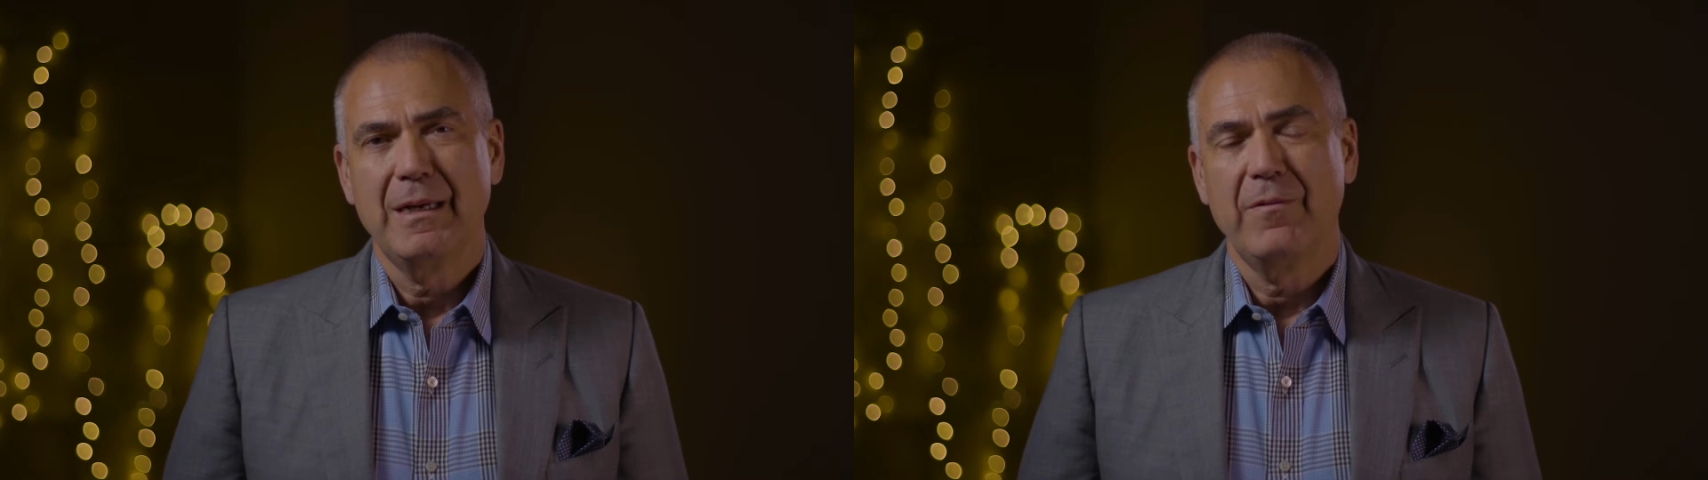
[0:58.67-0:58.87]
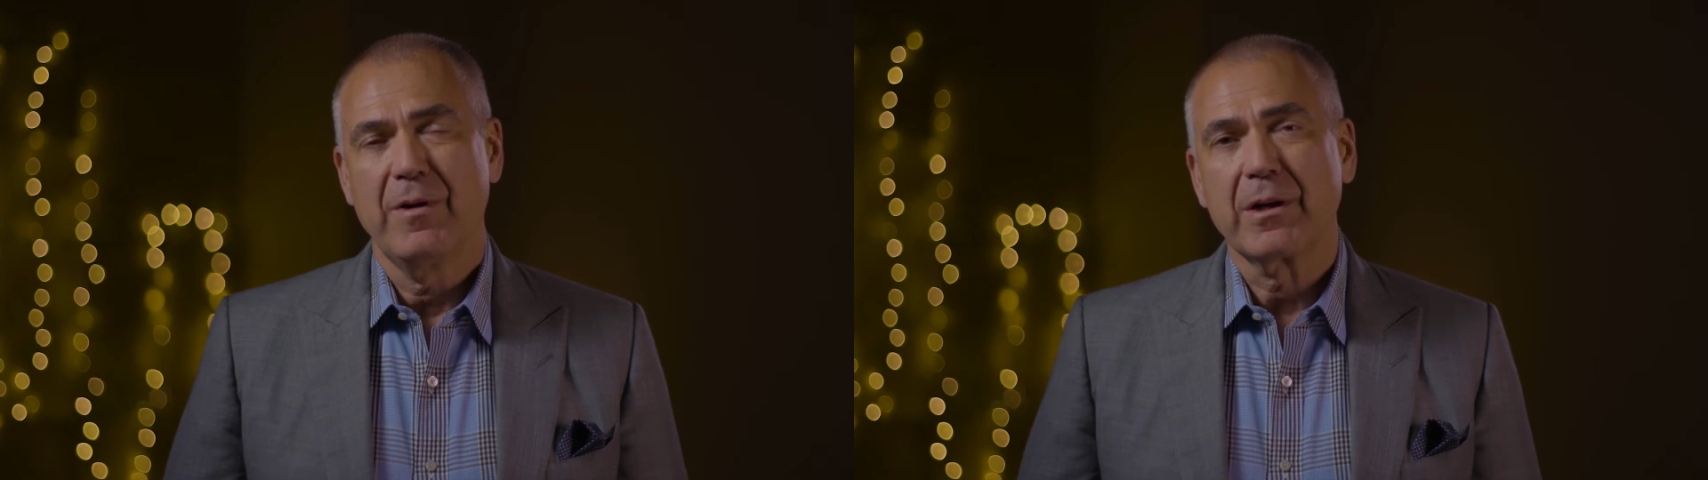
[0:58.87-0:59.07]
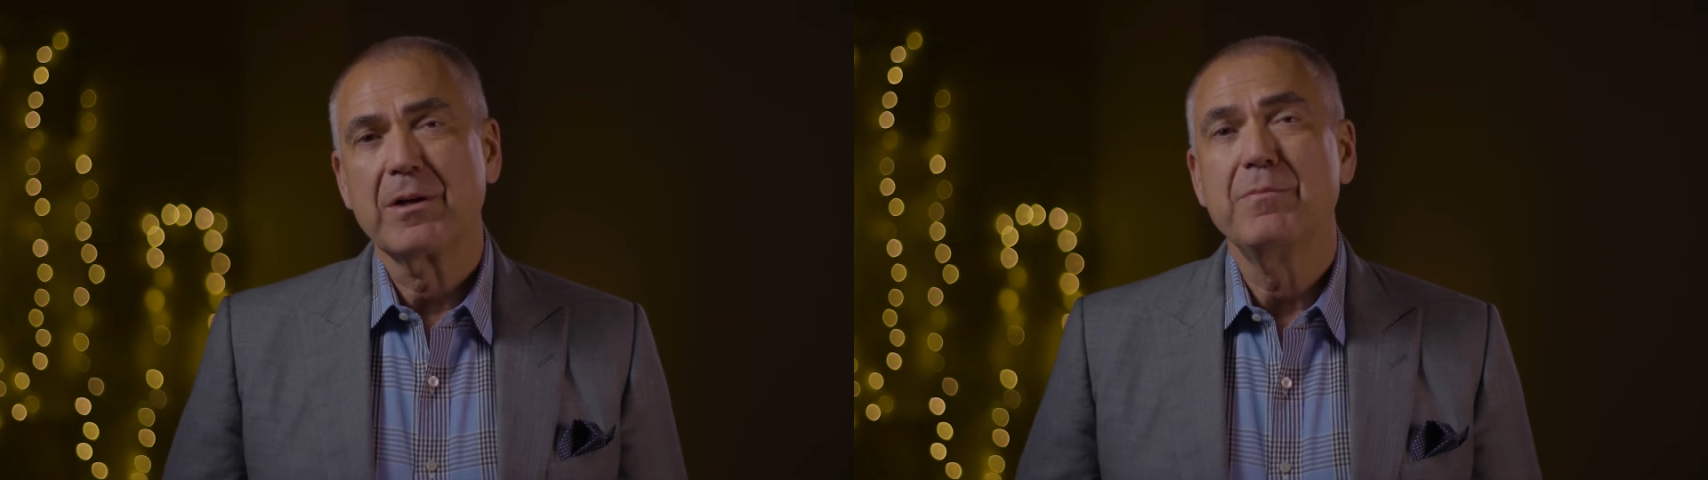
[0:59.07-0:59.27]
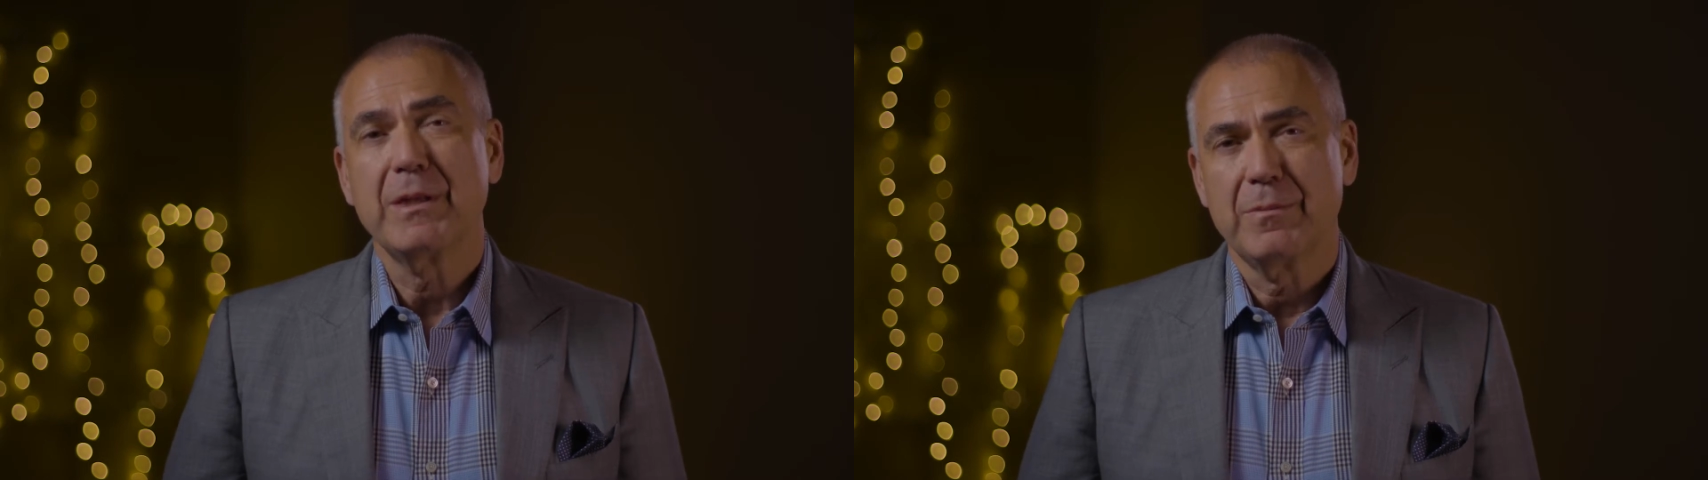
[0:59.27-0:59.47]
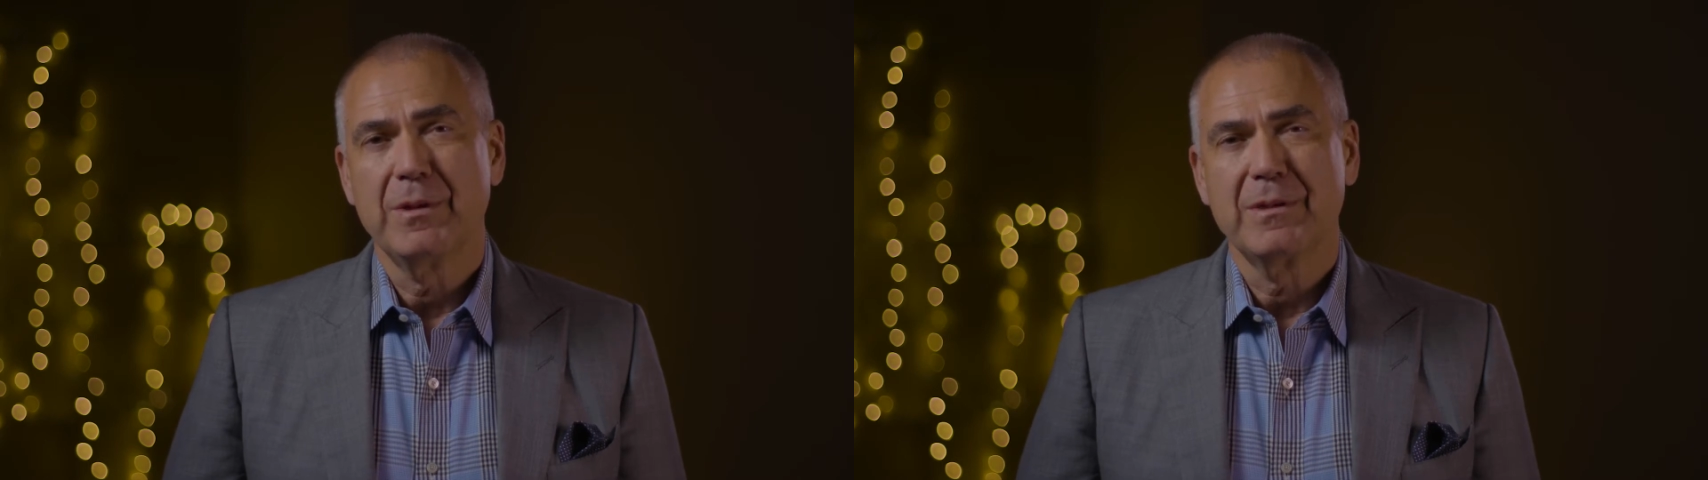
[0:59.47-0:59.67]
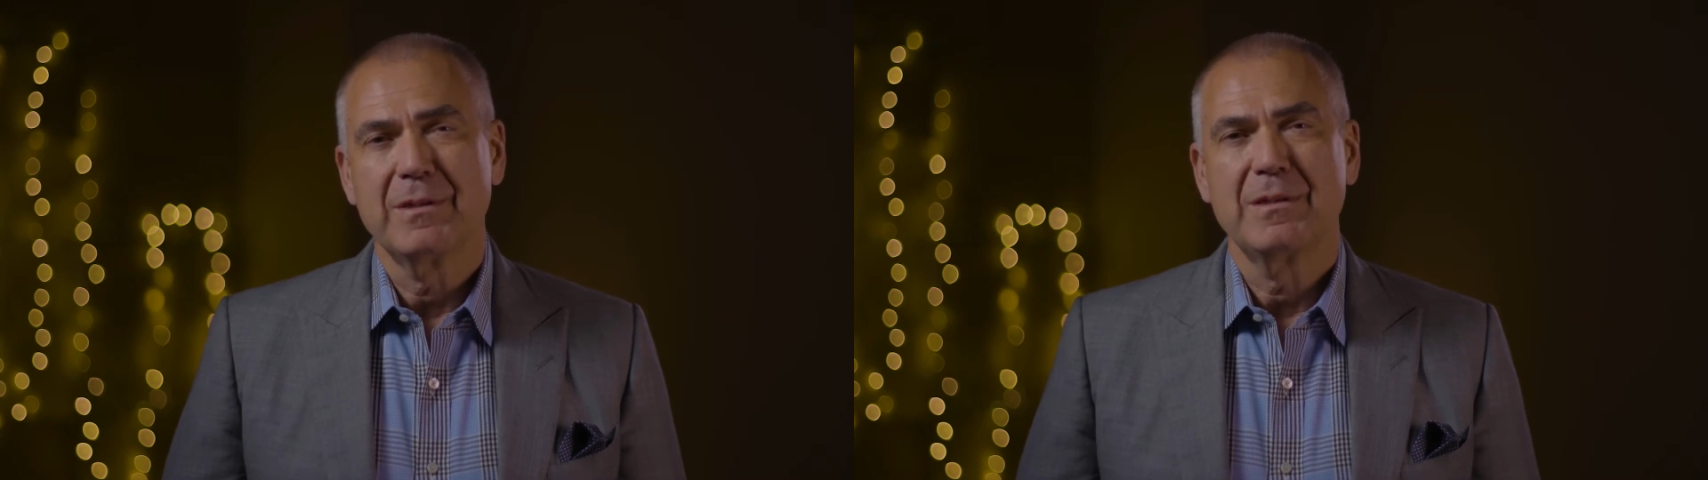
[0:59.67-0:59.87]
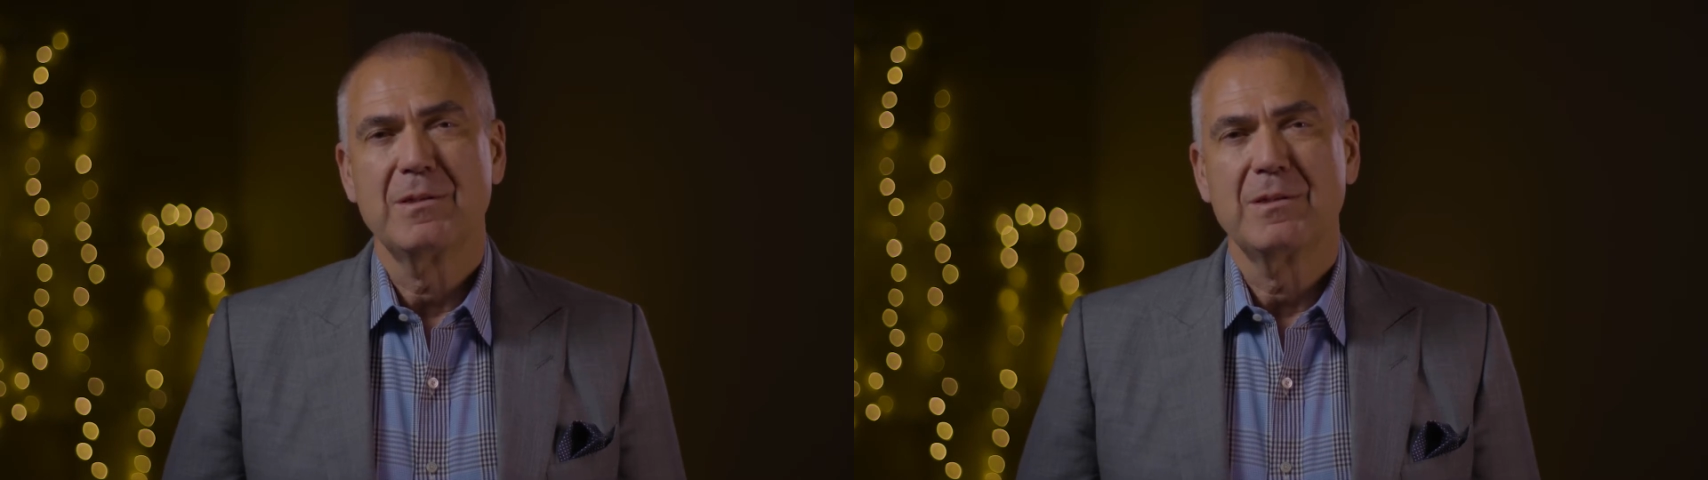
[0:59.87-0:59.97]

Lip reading: of our commitment